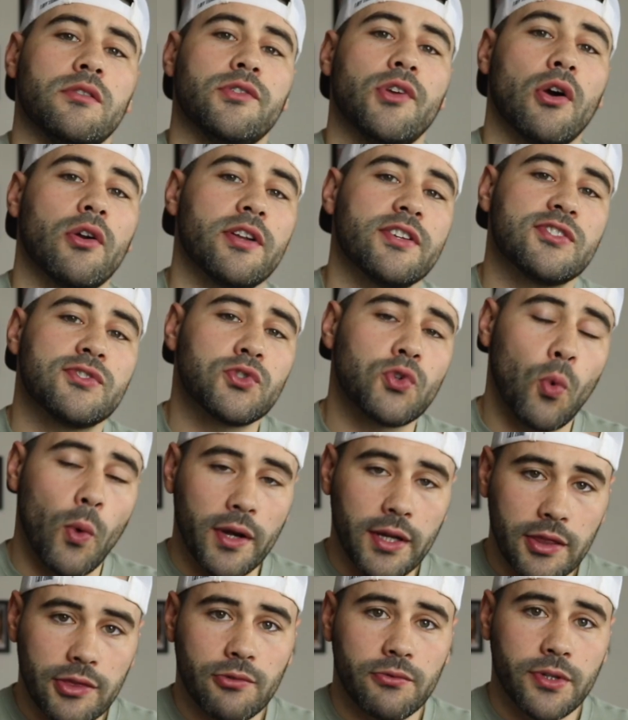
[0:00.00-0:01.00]
Yarde has
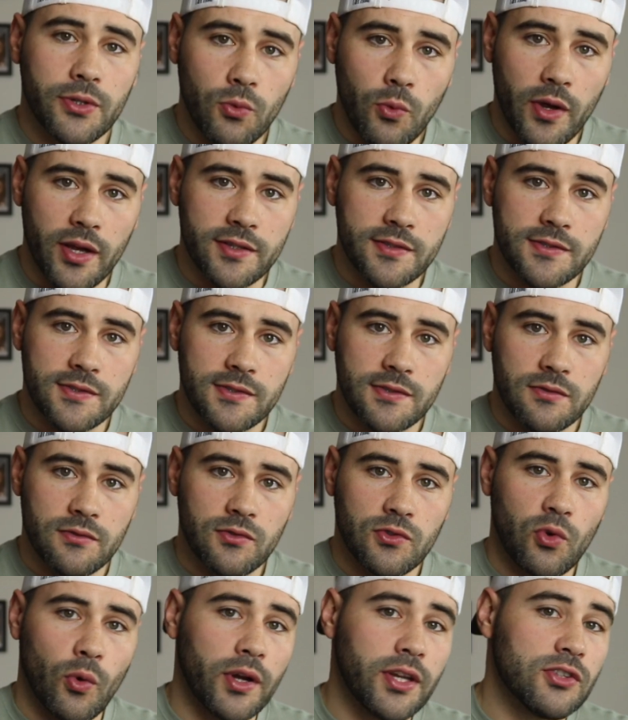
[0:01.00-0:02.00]
23 wins,
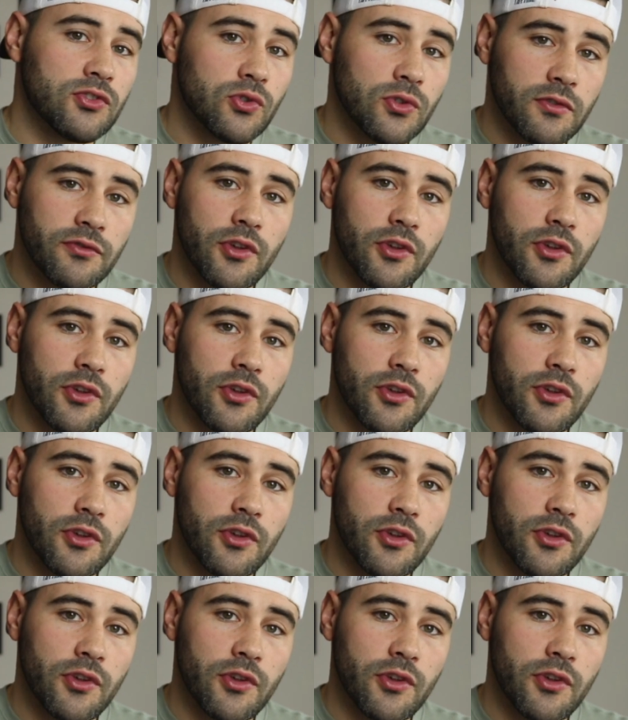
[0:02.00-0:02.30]
22